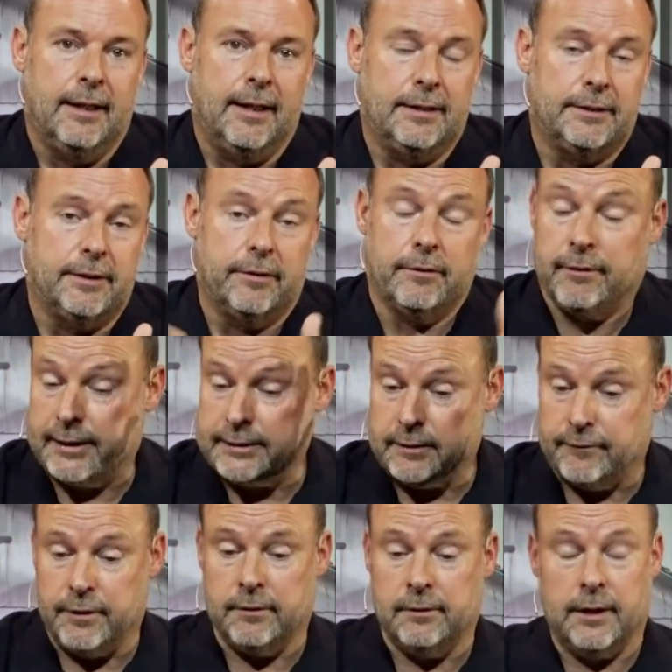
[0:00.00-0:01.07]
And so the
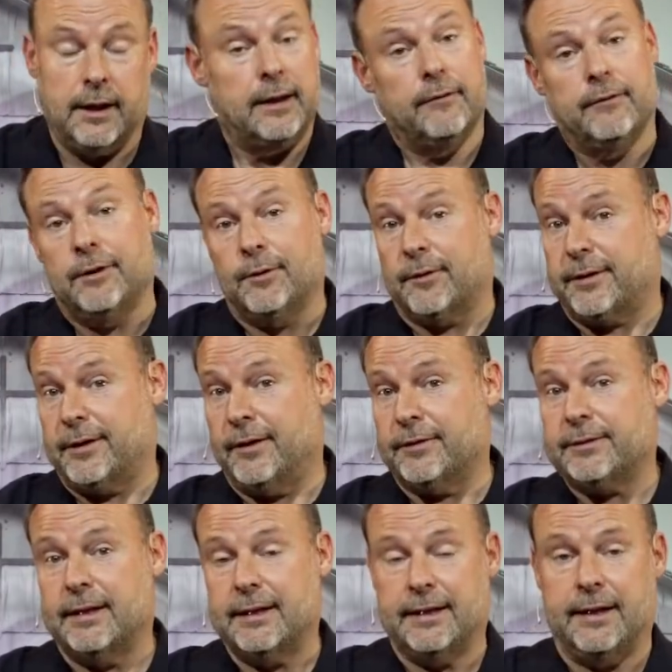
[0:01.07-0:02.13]
rest of you, and even North
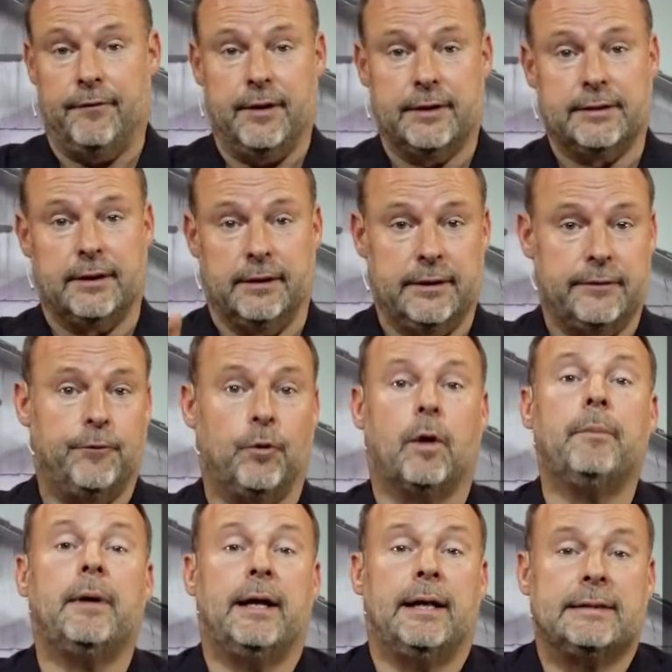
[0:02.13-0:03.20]
Coast, give this at least
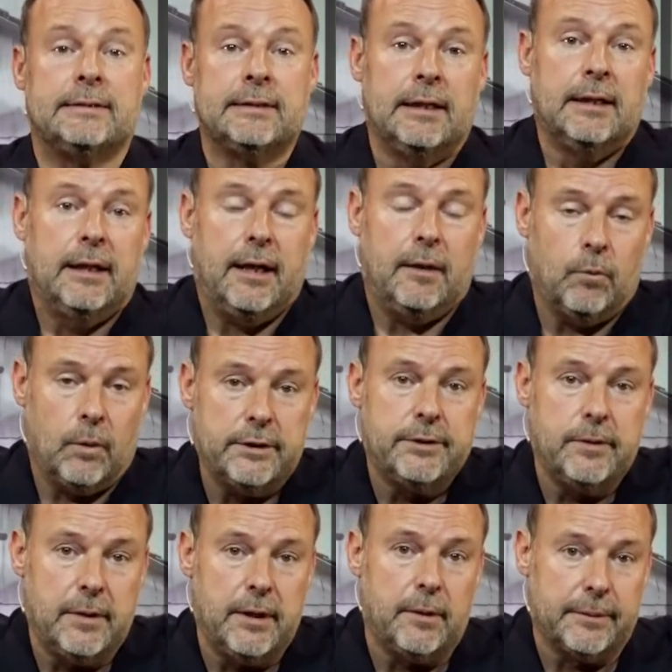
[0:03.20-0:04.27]
4 minutes. And
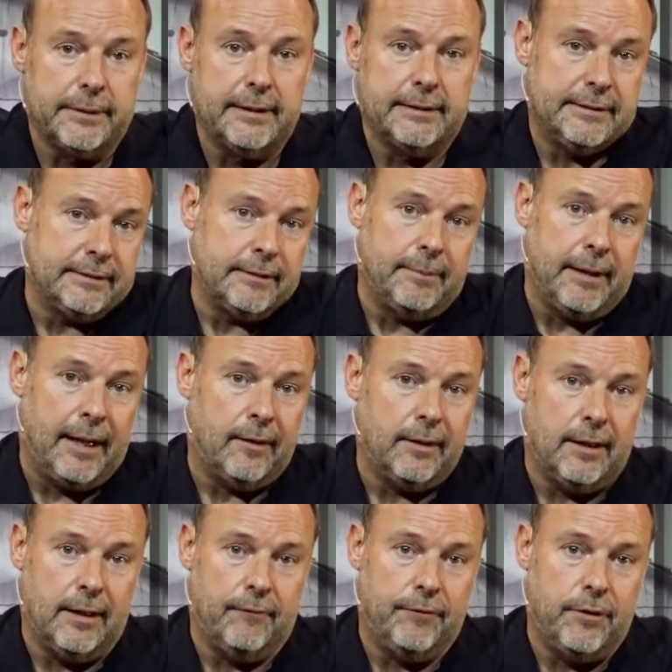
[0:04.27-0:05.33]
once you hear what this is
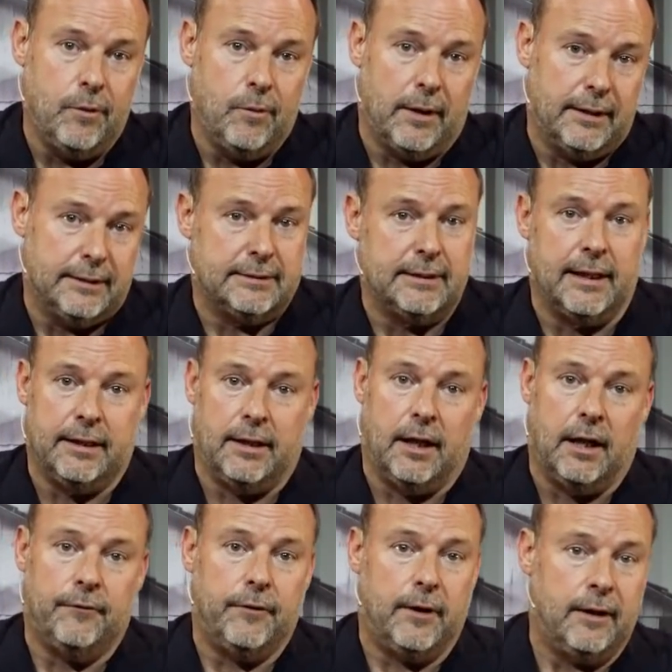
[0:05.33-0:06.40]
about, if you want to sign
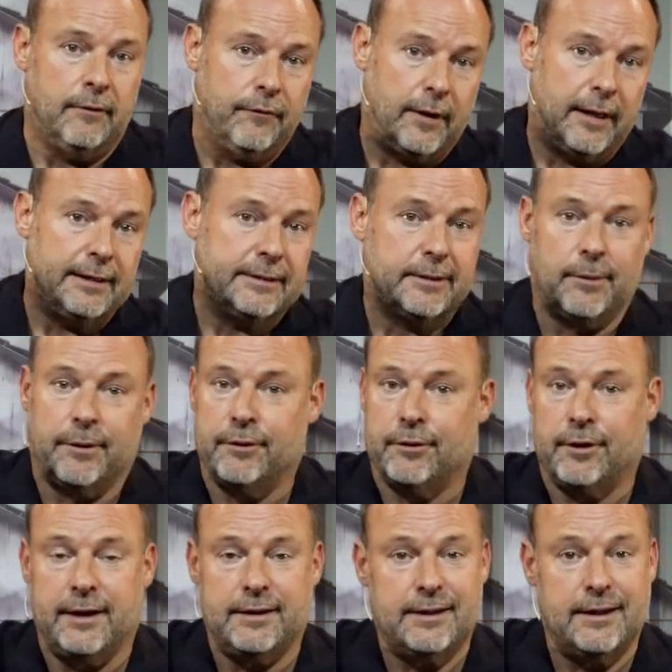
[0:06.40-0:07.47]
off and find some
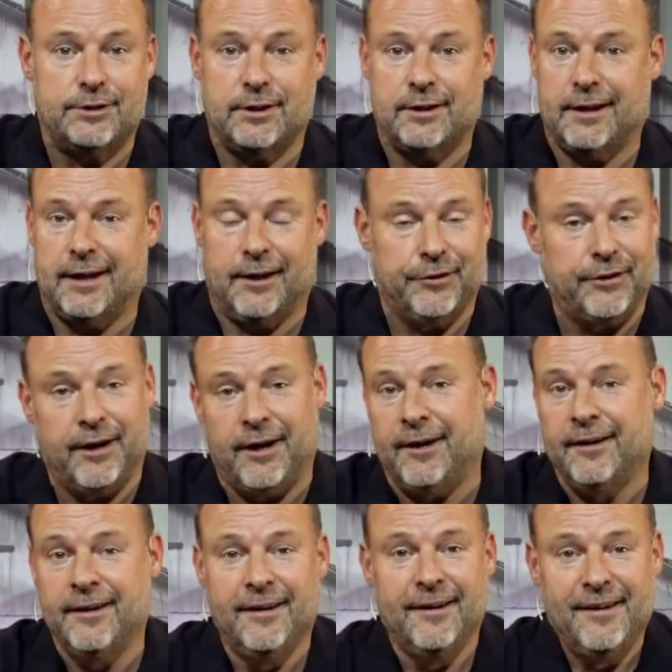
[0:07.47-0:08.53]
other great teaching out
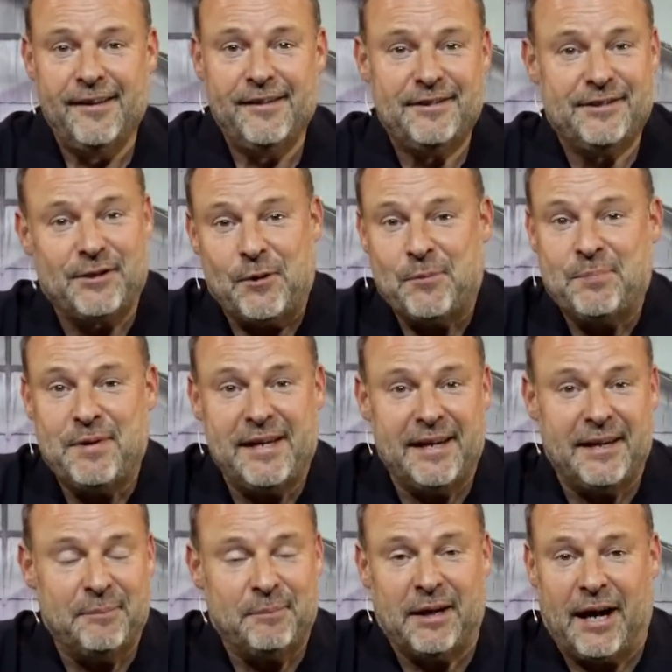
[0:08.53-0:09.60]
there, so
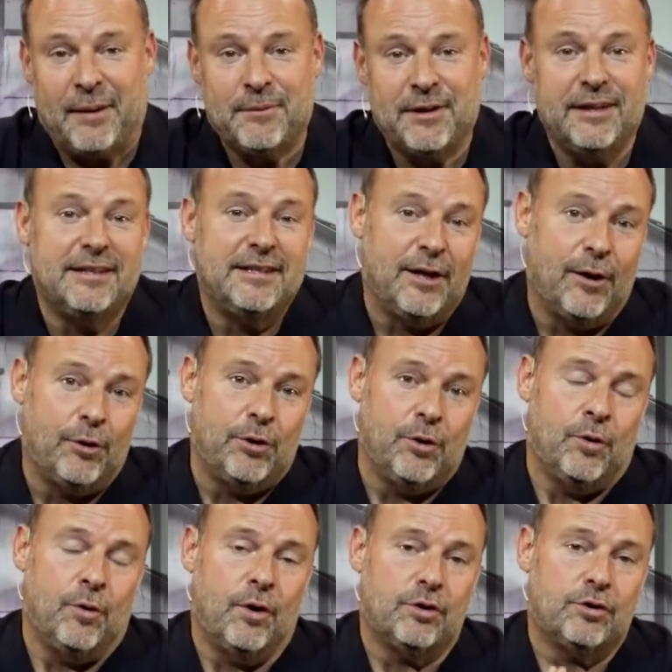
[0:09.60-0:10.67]
be it. But I'm going to tell
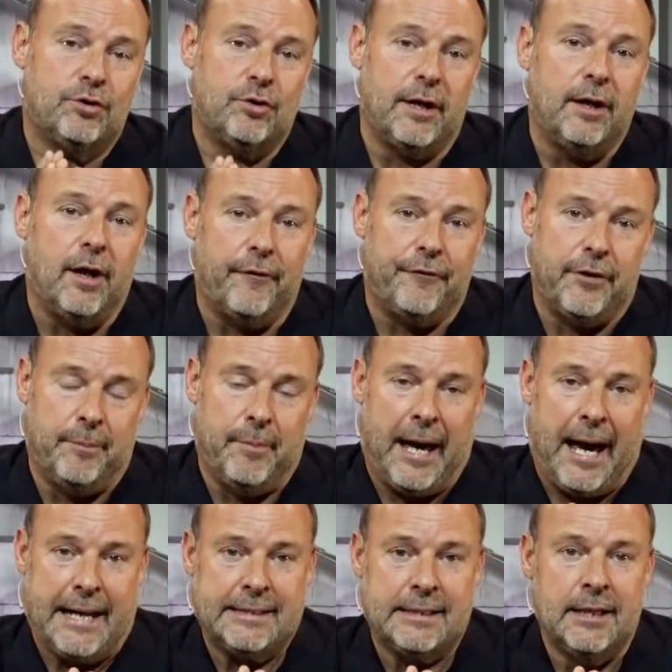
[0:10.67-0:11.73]
you straight off the
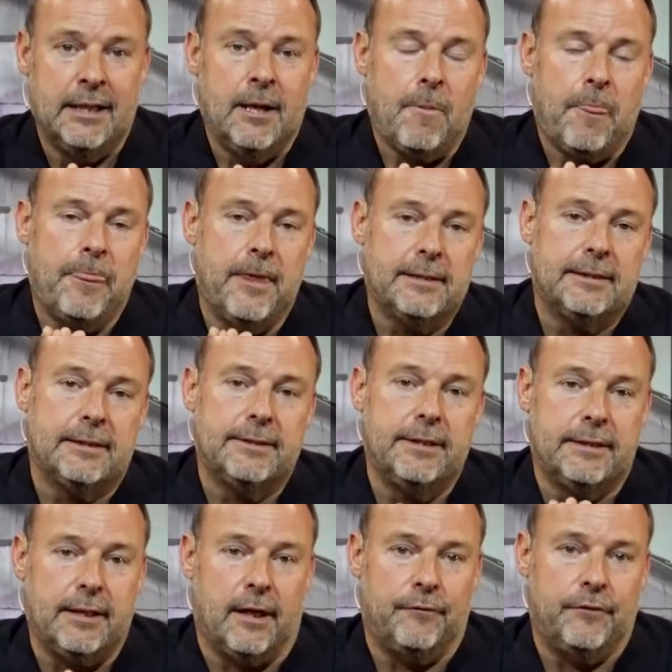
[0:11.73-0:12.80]
bat, this is
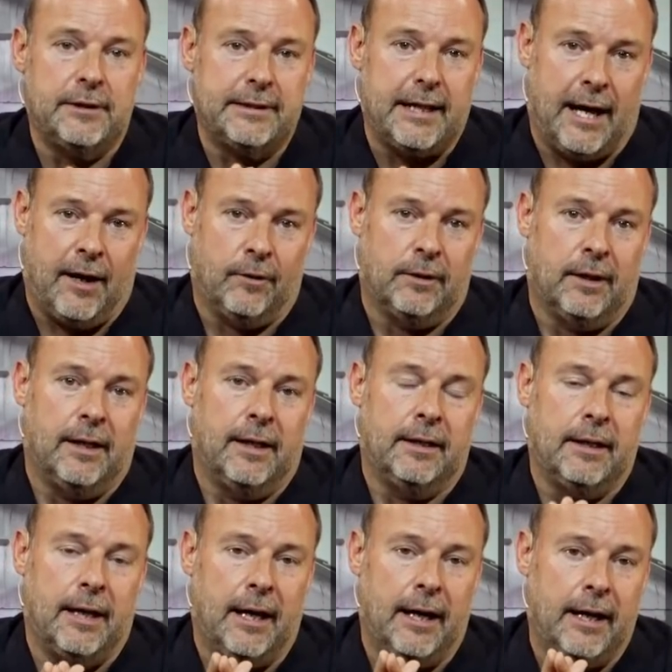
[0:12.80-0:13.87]
the toughest
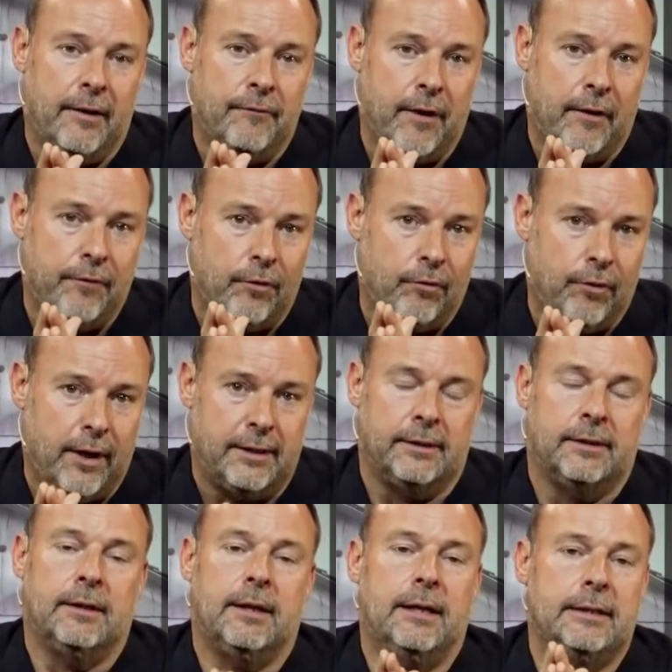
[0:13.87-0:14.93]
outline I have ever
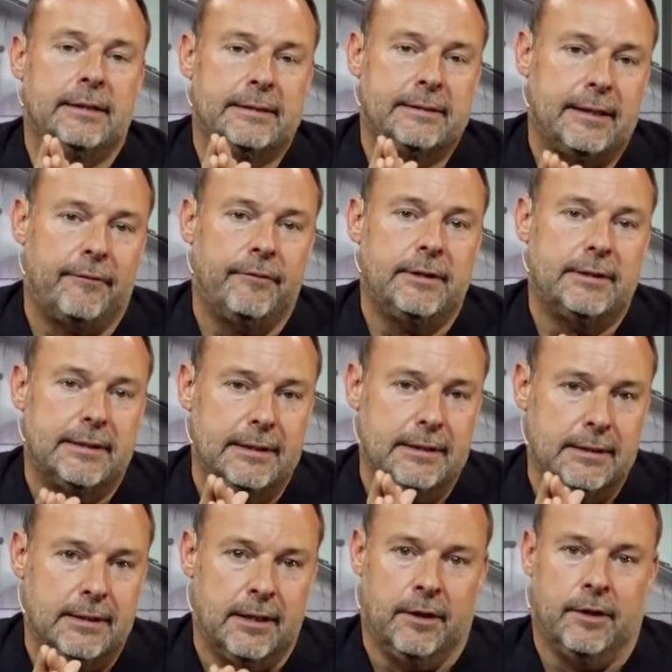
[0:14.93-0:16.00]
written in
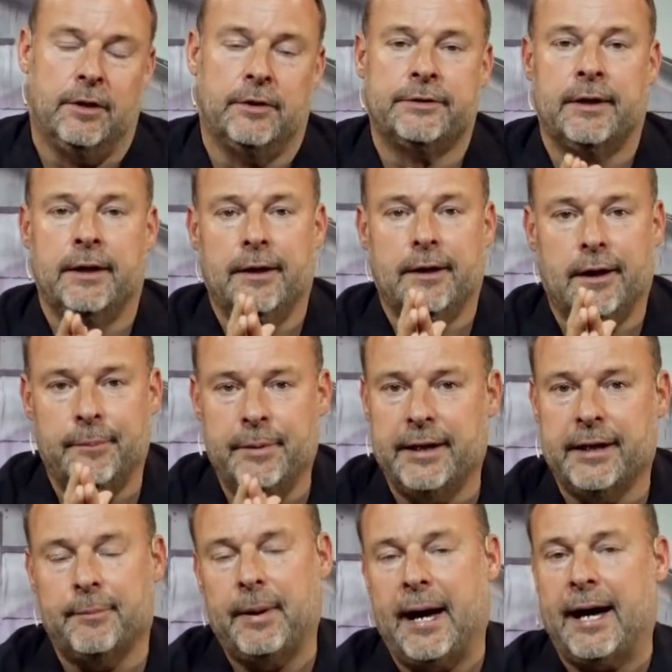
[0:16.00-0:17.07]
17 years of
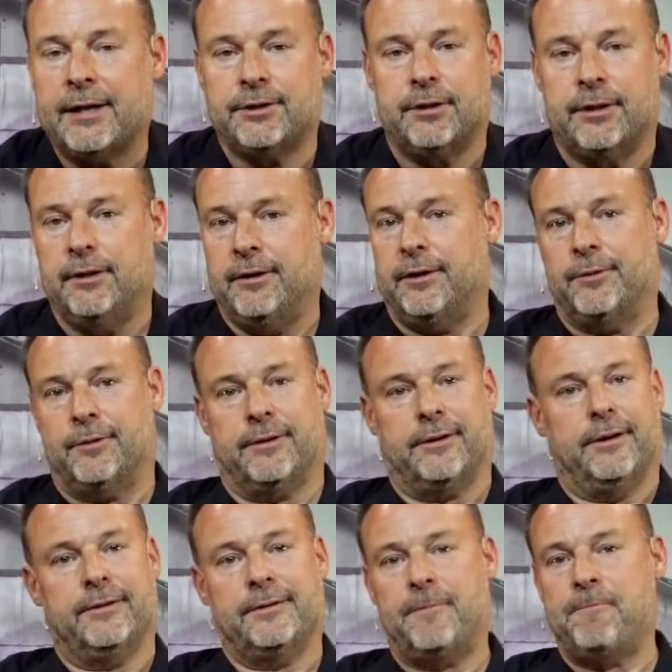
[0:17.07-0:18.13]
being a pastor here at
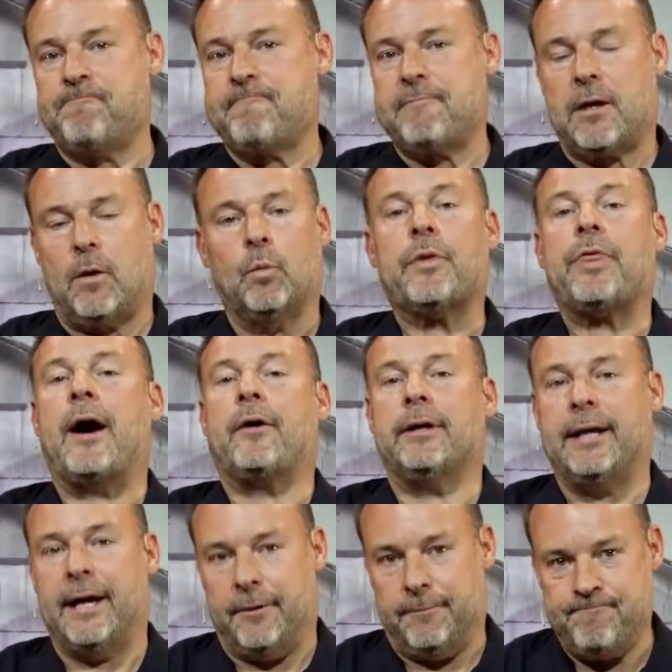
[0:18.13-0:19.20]
North Coast,
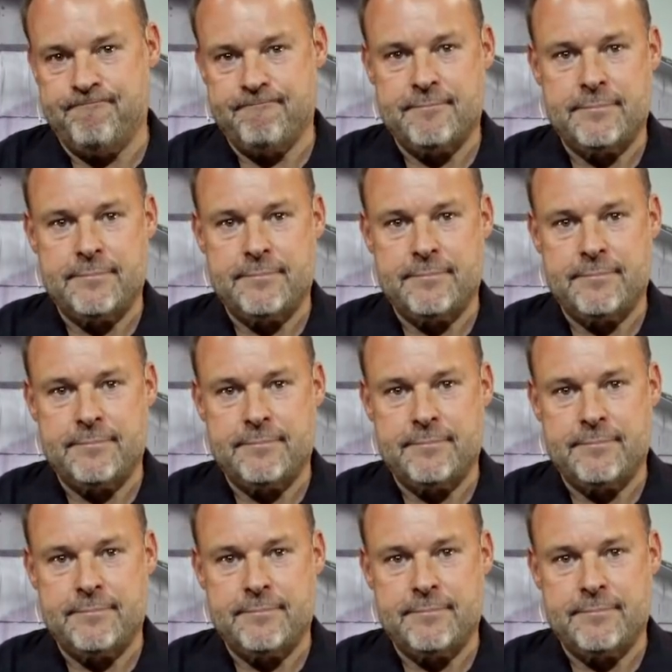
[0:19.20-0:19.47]
without a doubt.